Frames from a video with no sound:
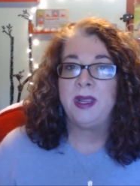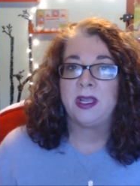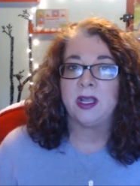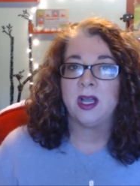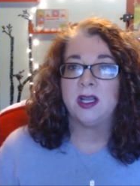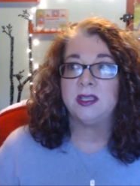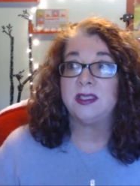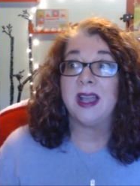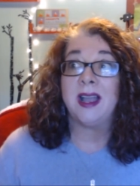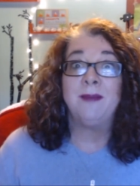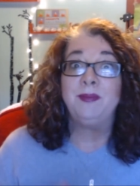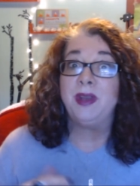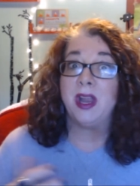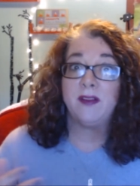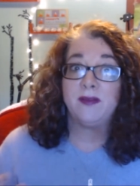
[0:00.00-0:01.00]
because
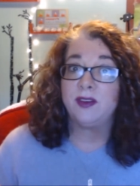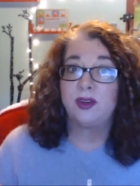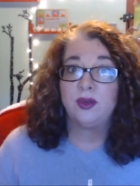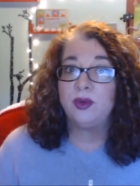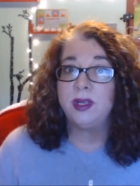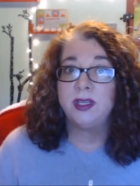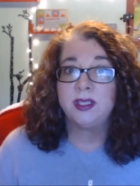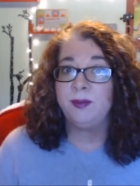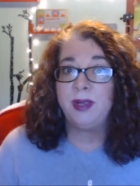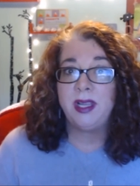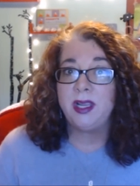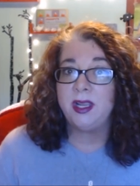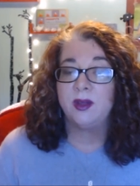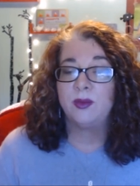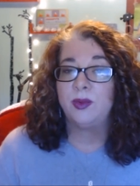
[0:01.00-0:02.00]
I'm never going to
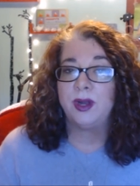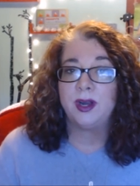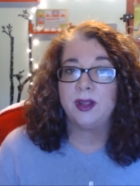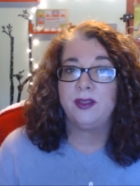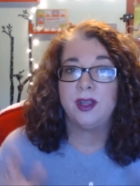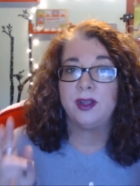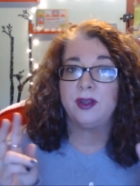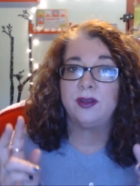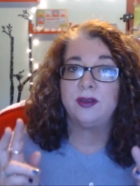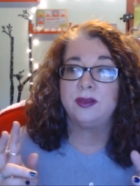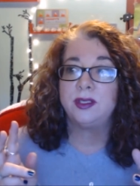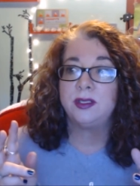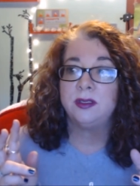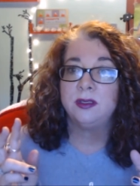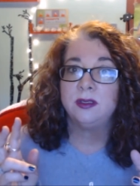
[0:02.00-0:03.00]
be one of
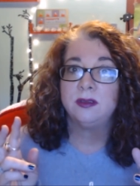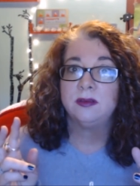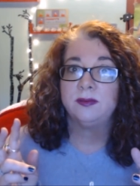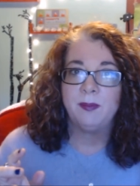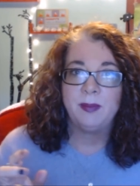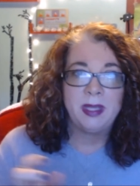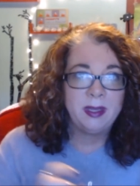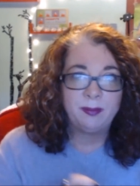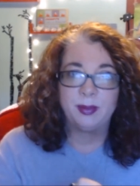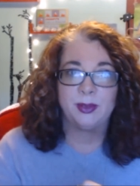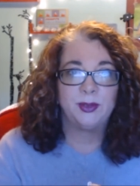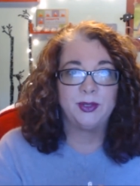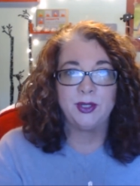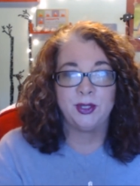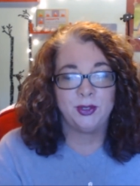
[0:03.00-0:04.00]
those
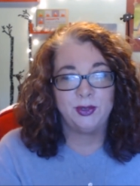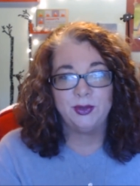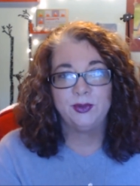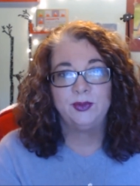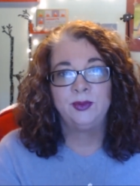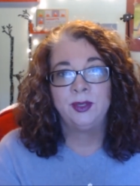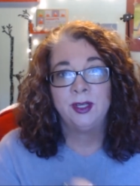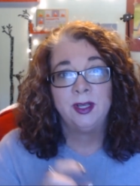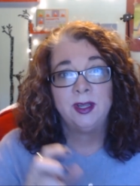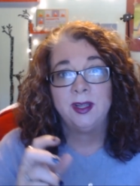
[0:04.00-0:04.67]
people who